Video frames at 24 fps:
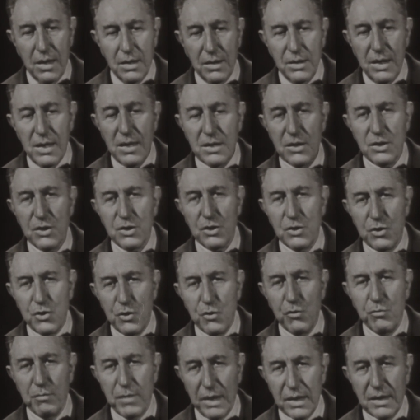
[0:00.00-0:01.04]
This
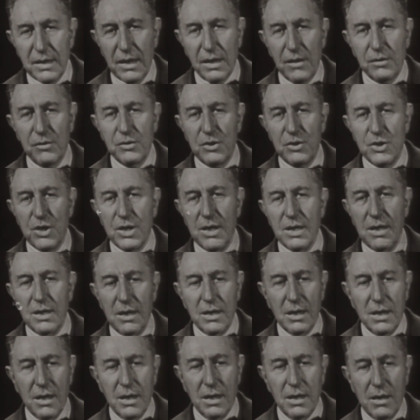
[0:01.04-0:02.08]
new metallurgy,
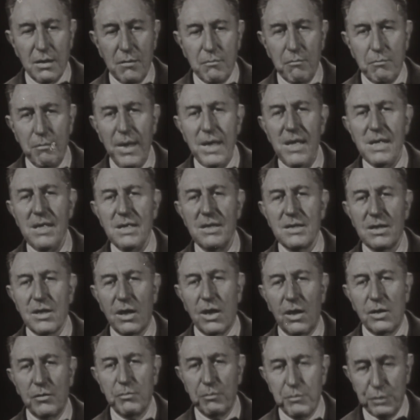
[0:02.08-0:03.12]
based
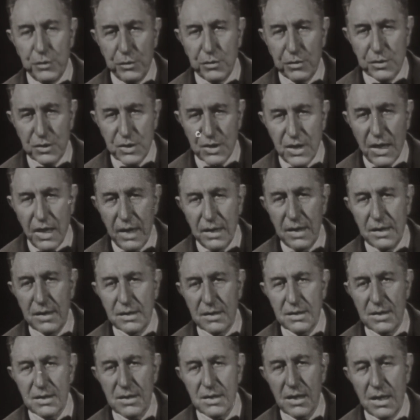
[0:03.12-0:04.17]
on pure
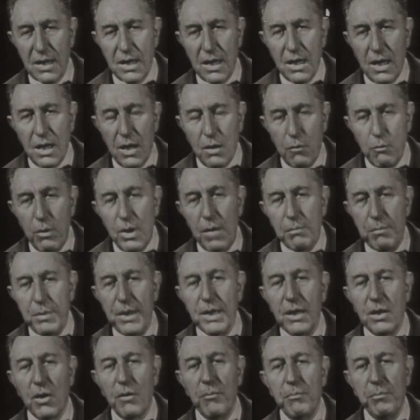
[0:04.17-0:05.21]
science, will be
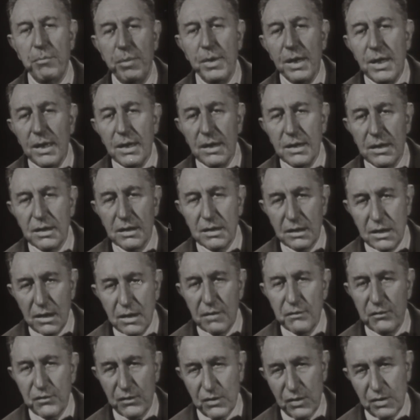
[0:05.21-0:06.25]
completely
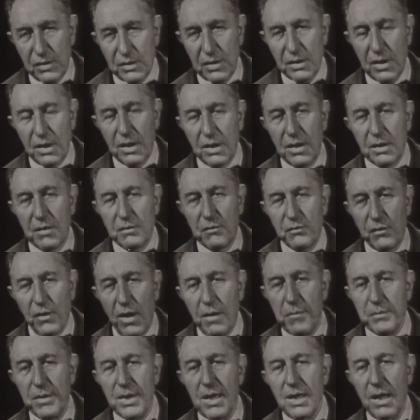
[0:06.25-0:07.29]
different
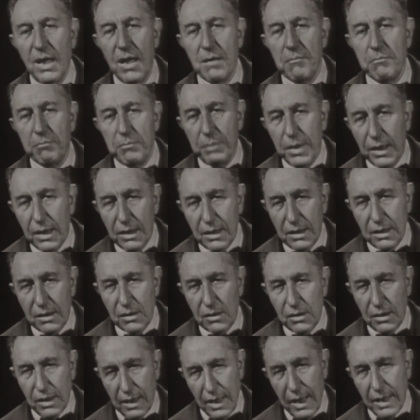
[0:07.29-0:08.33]
from the
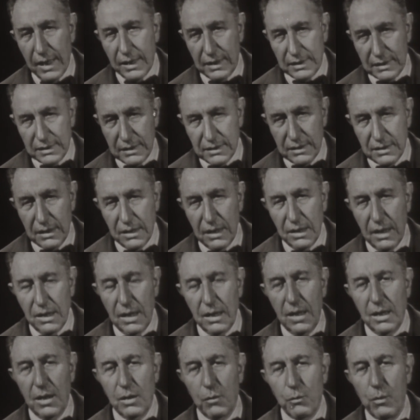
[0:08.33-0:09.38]
empirical art
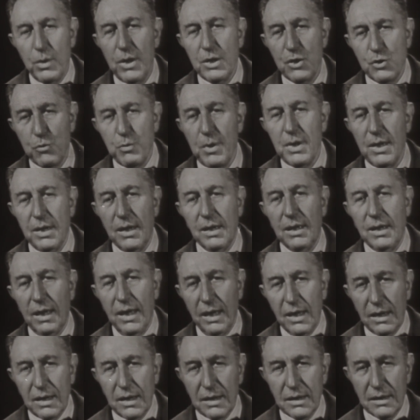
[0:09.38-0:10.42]
which we
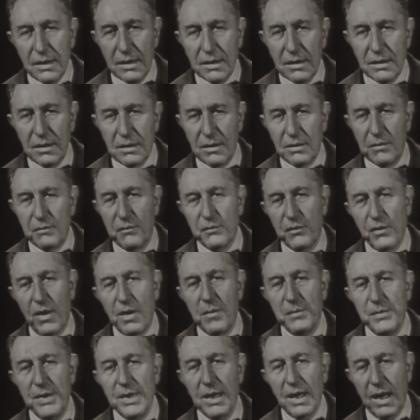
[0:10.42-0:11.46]
inherited
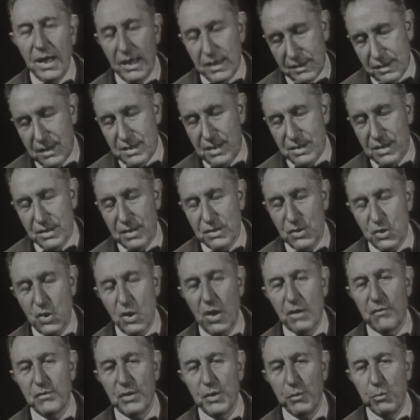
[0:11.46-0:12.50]
from the artisans
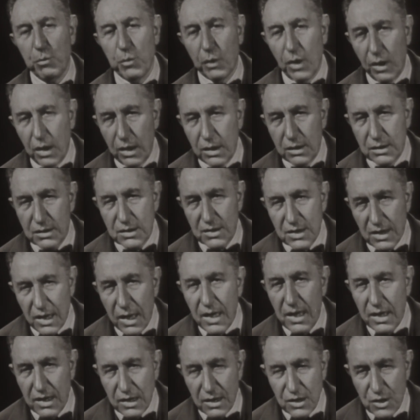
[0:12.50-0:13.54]
of the Bronze
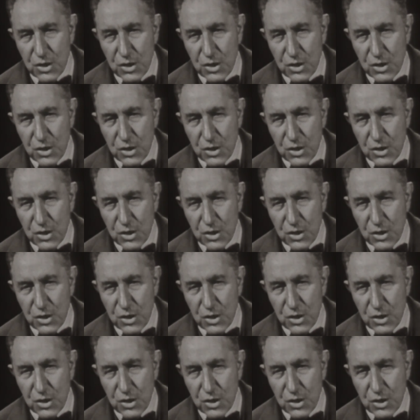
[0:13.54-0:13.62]
Age.